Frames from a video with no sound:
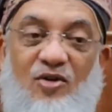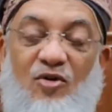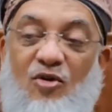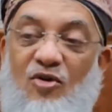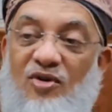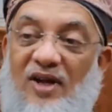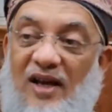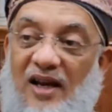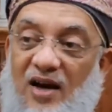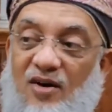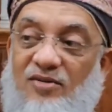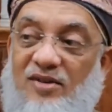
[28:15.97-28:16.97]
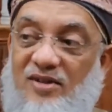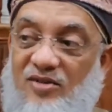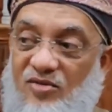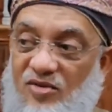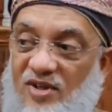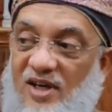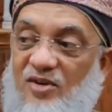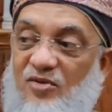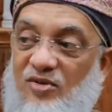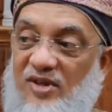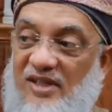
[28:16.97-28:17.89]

don't allow the dunya to